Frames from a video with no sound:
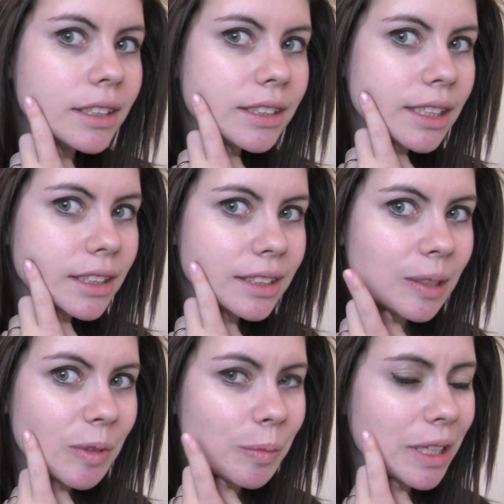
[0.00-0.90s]
Doesn't
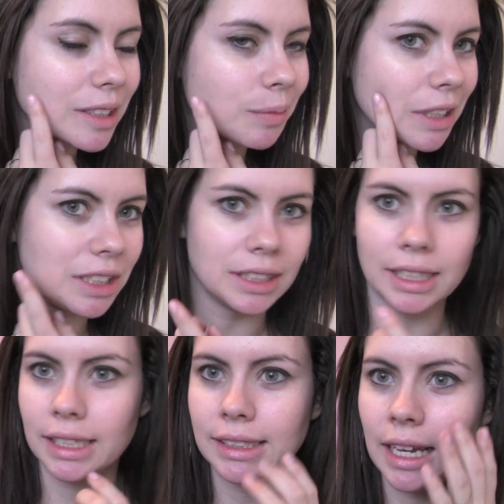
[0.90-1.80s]
seem to be as much as
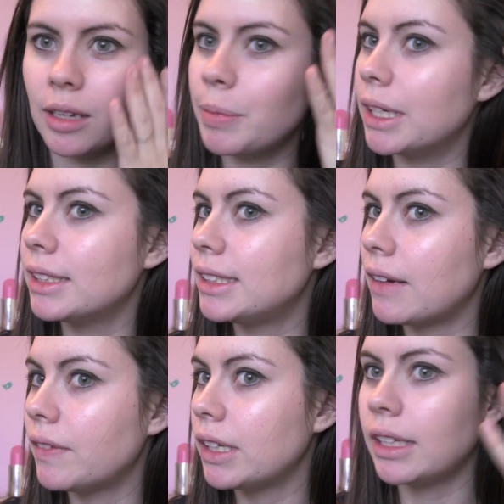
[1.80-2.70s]
this side, but it
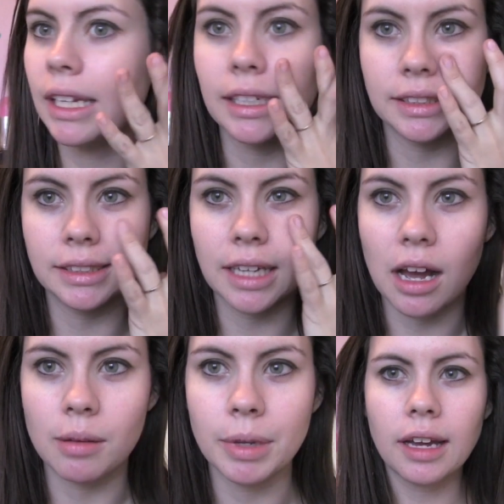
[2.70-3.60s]
definitely has
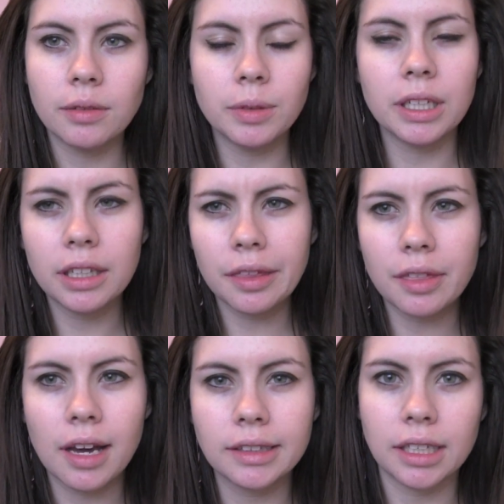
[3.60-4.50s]
some. I really
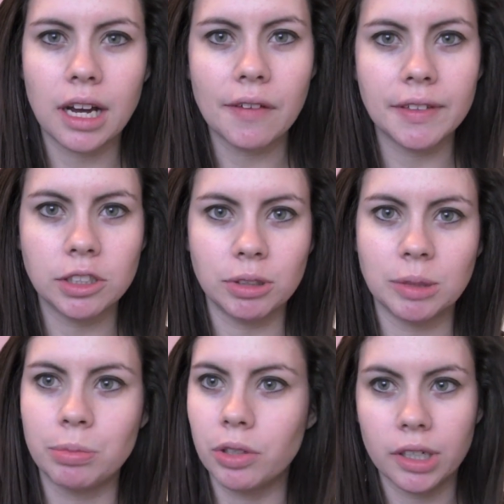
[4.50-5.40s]
thought the coverage
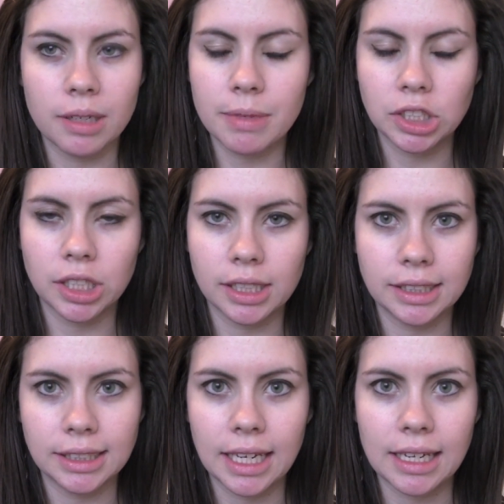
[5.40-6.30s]
was pretty much the
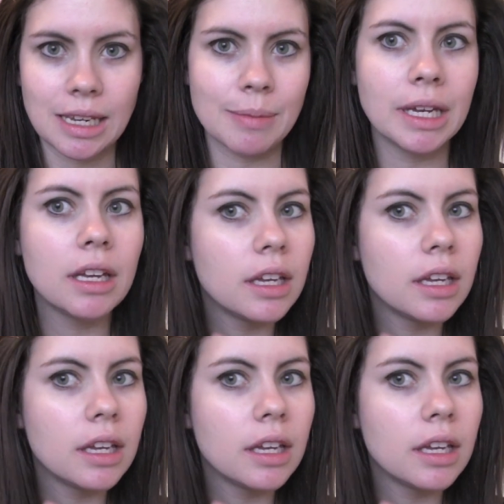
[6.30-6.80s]
same.